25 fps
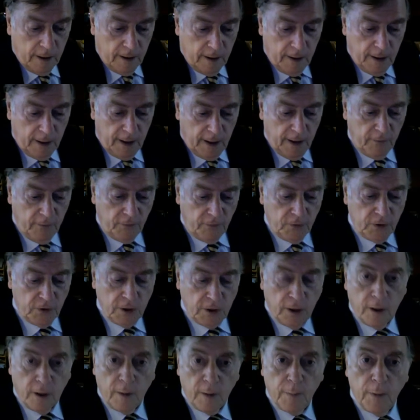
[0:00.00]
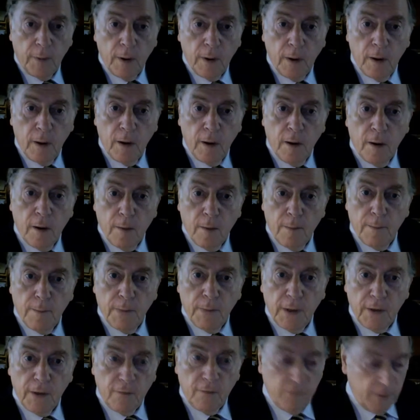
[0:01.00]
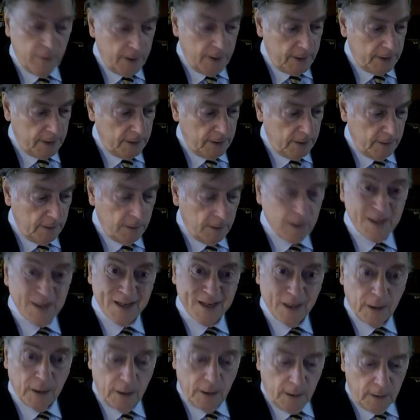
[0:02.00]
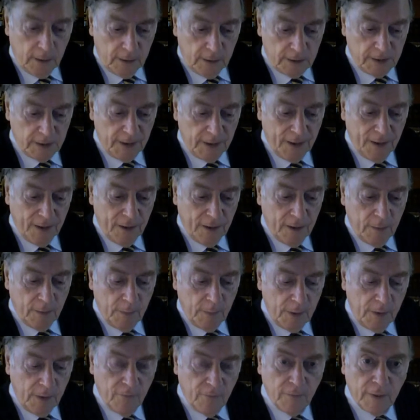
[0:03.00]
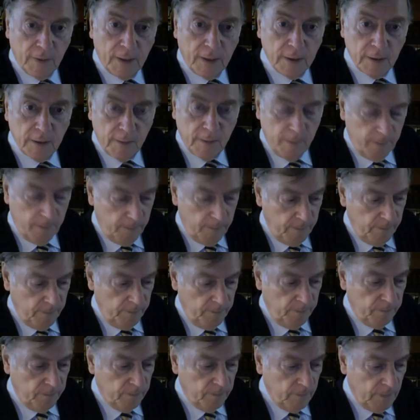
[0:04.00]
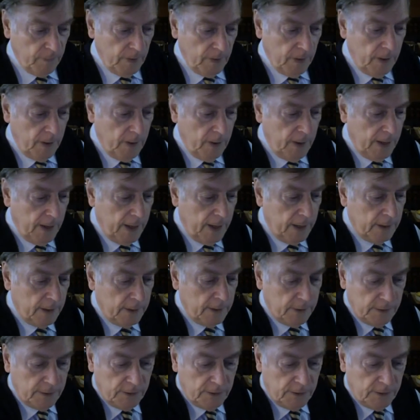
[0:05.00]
F sharp, B flat, singing the B flat, and